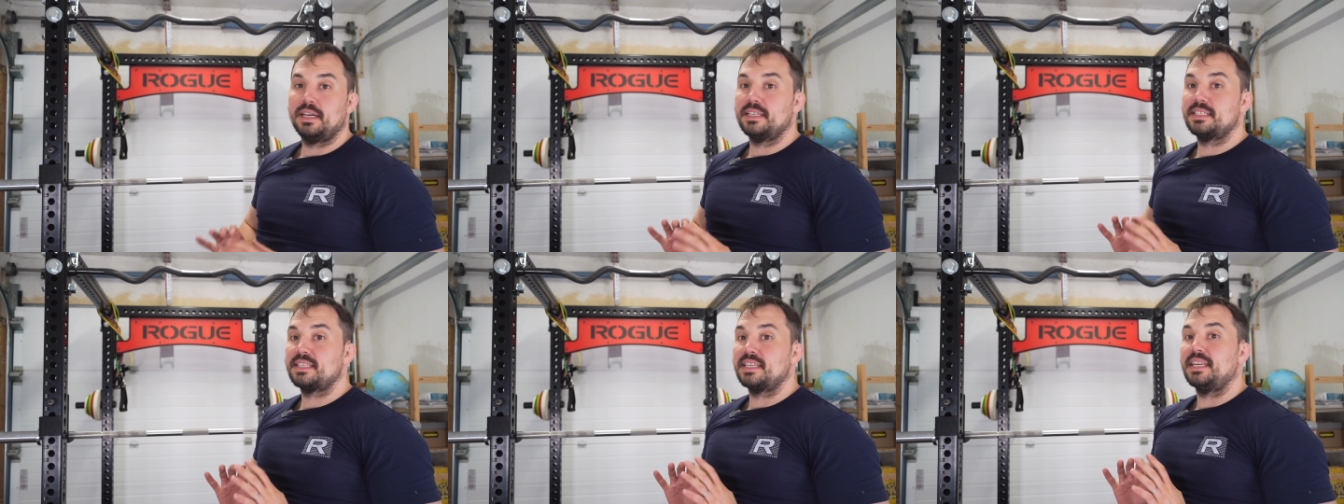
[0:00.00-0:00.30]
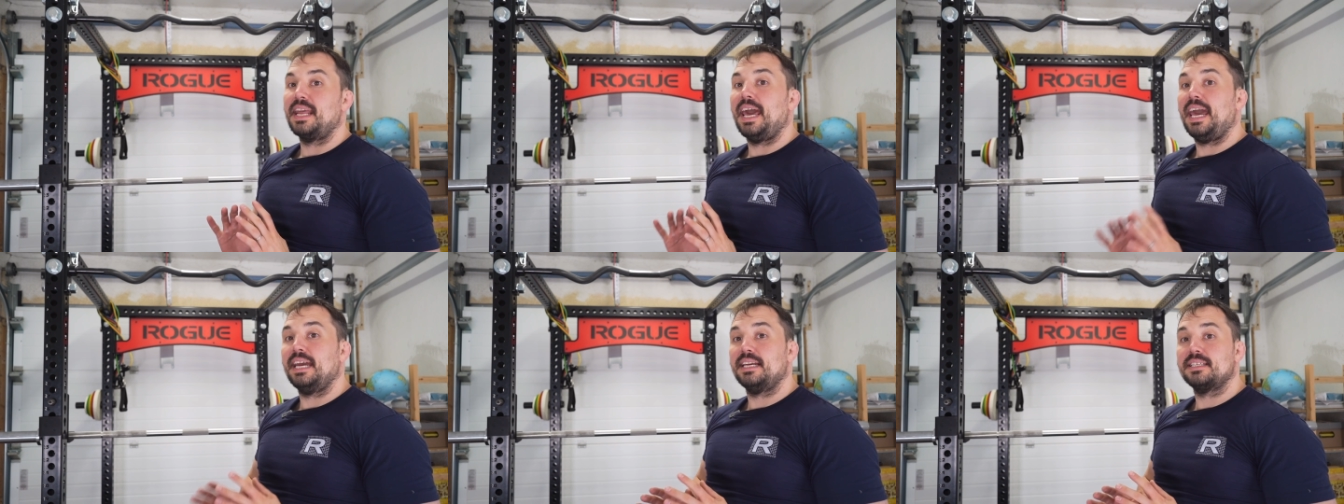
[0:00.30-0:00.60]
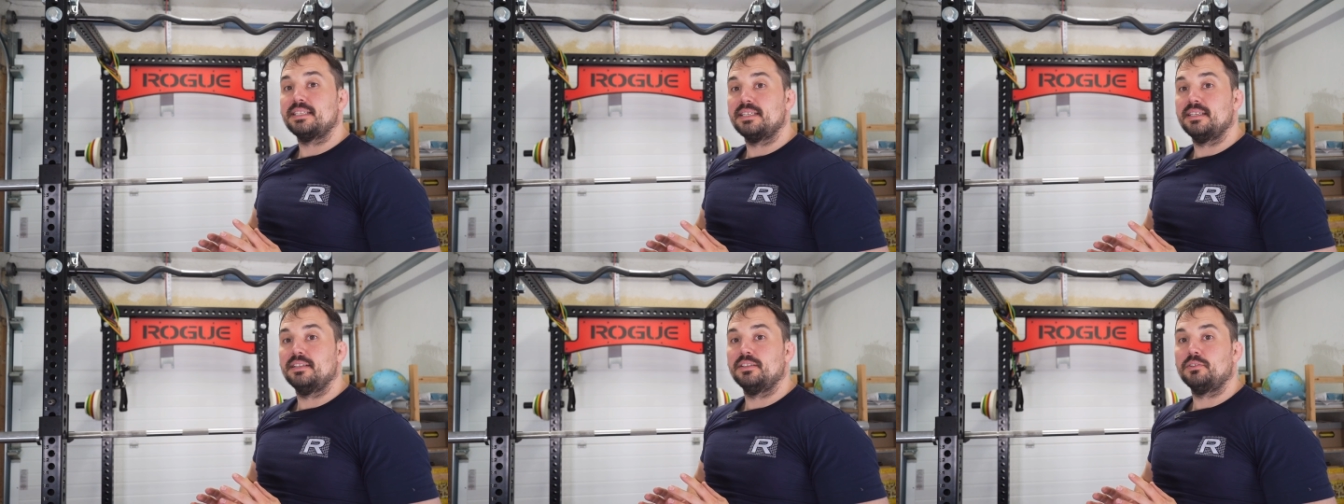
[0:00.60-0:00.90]
It's an
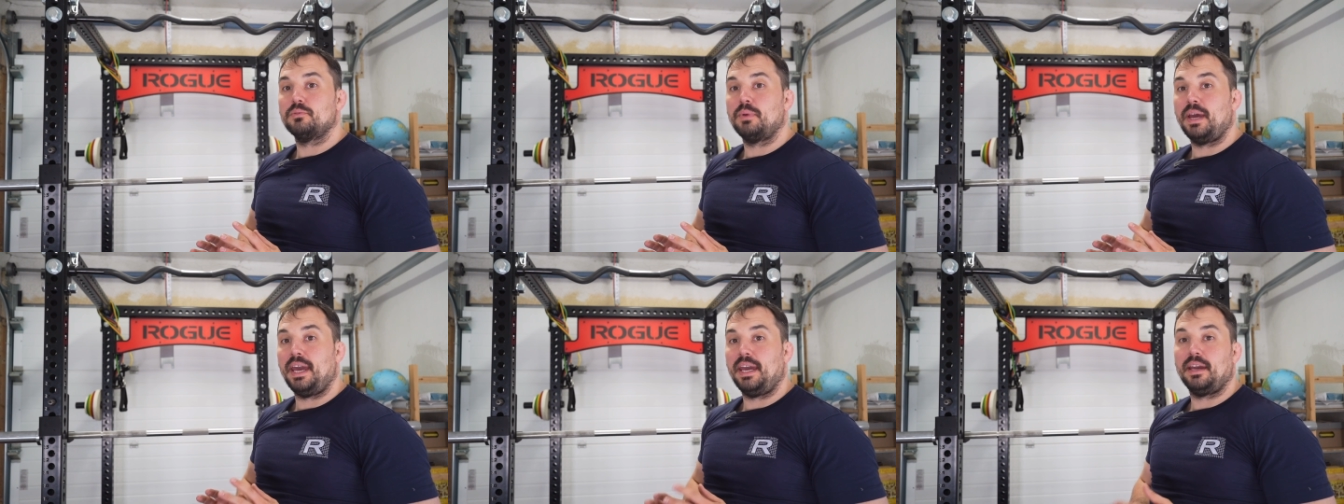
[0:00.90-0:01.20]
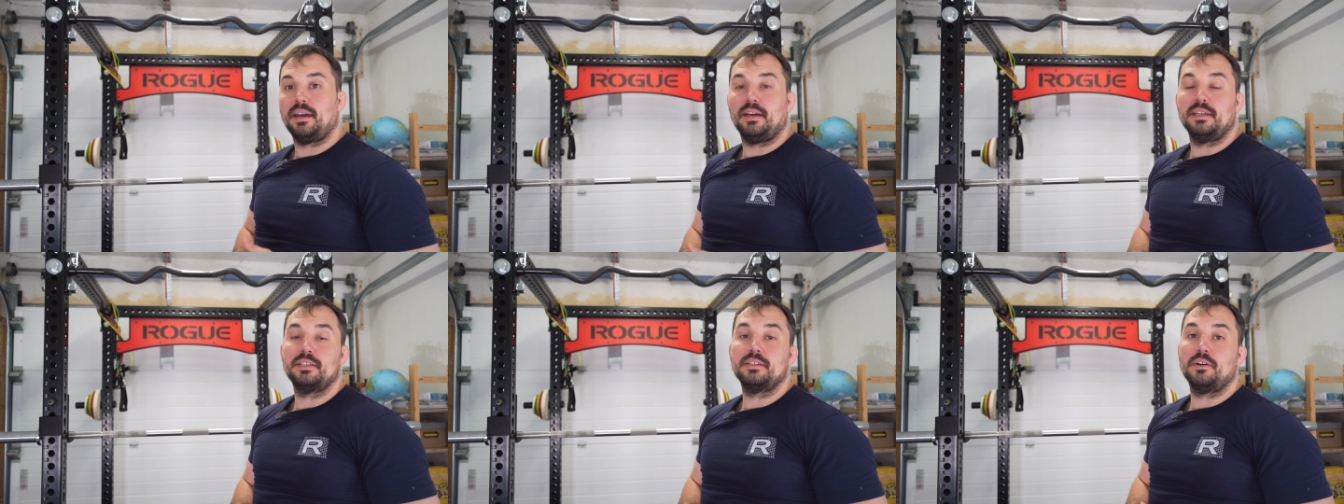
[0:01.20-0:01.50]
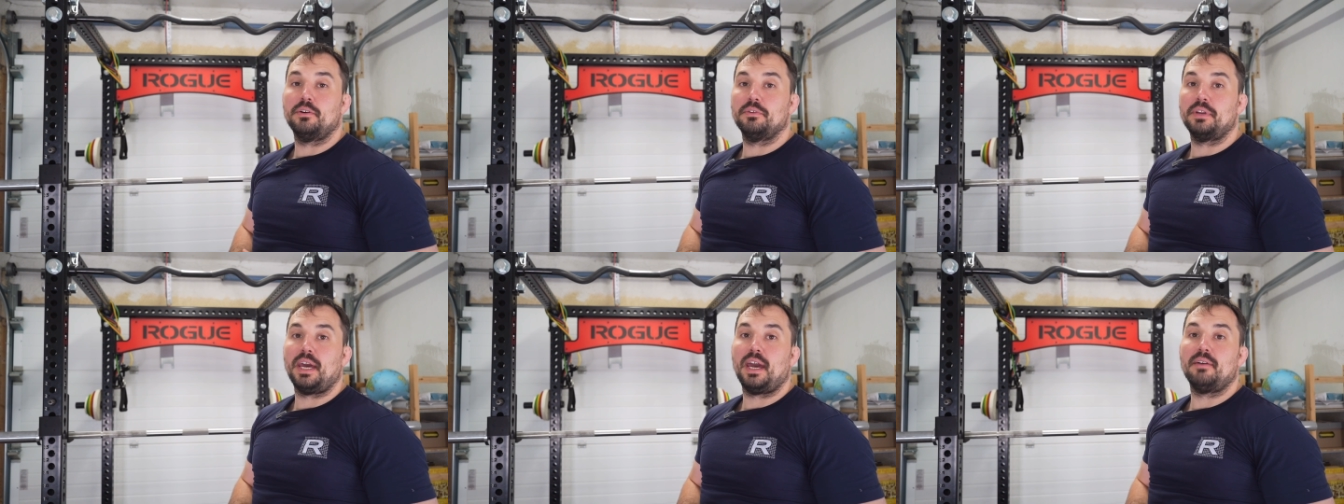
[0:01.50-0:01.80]
excellent rack. I
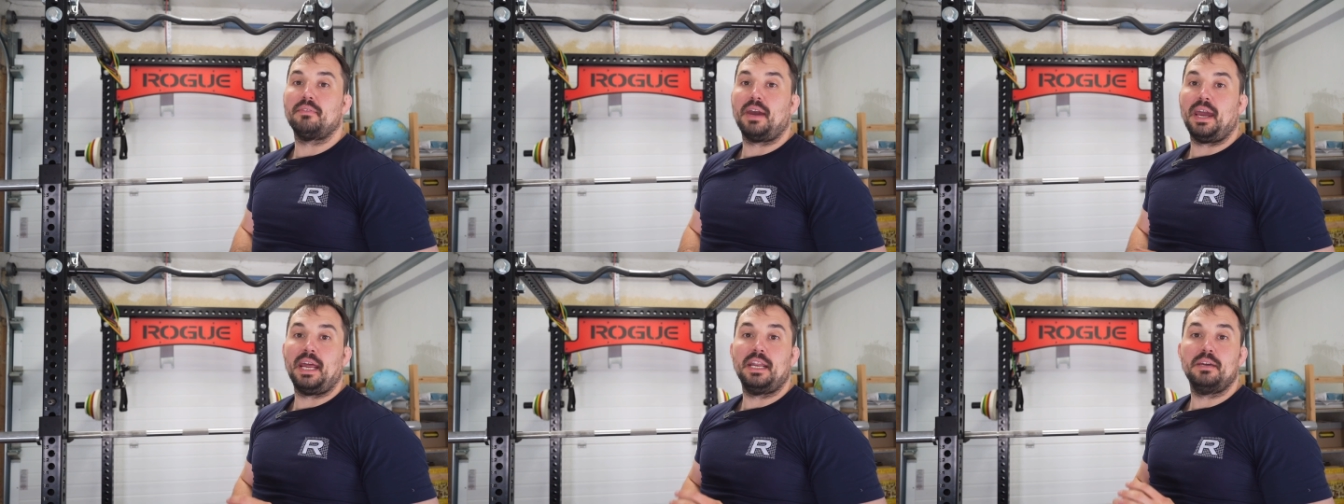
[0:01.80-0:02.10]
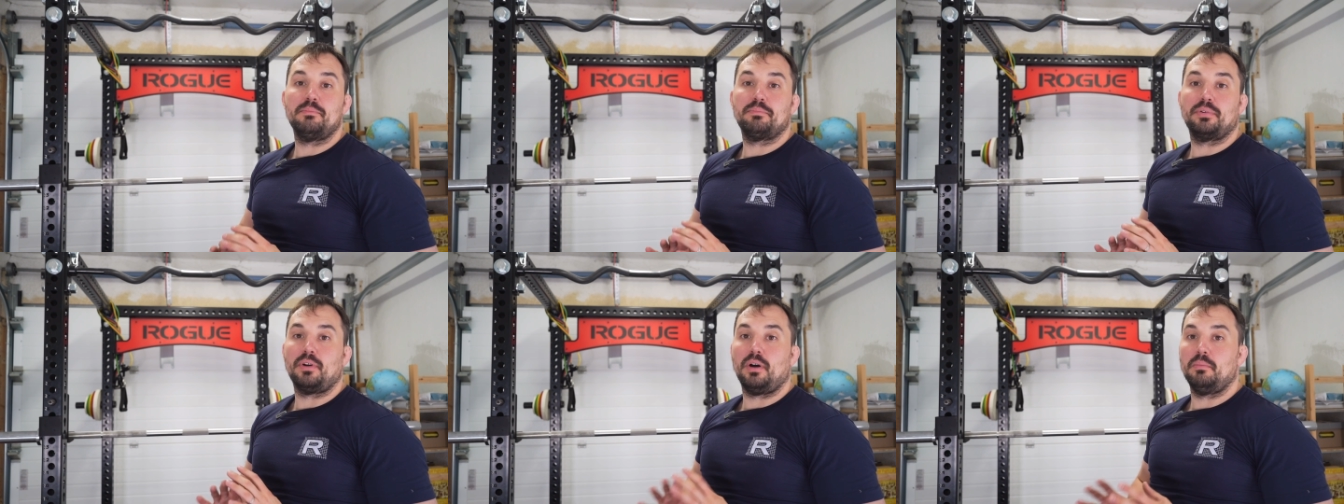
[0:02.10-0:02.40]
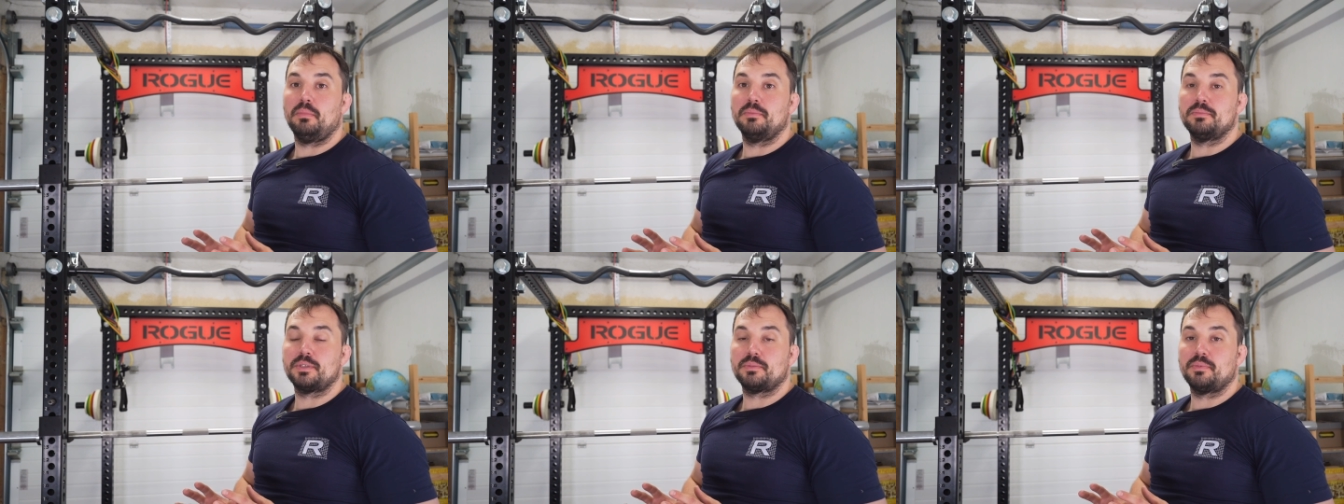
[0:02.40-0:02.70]
don't have any
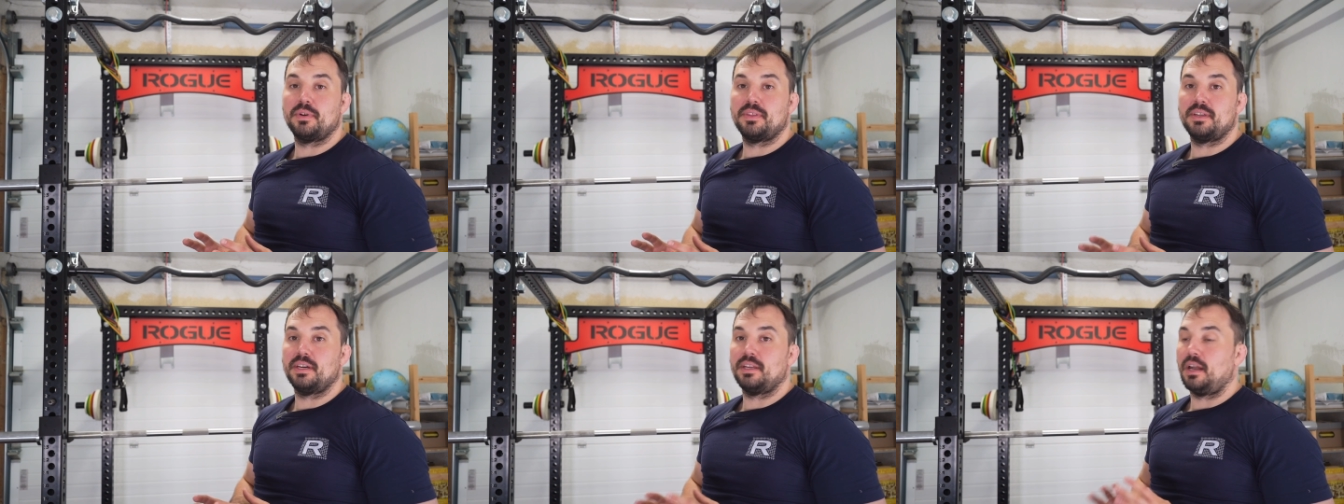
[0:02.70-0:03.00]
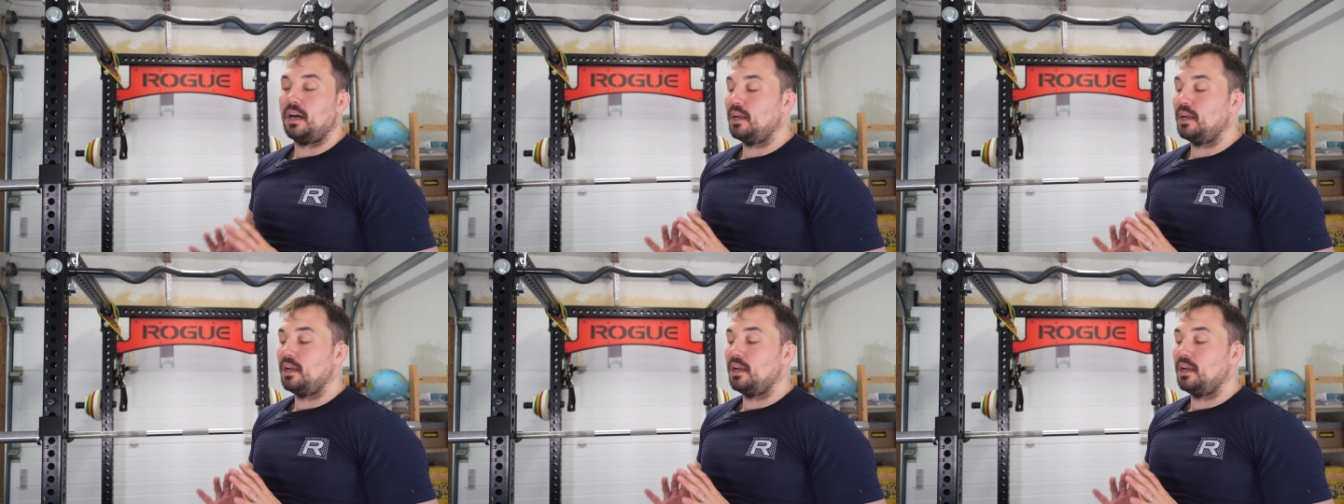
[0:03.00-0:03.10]
problems with it.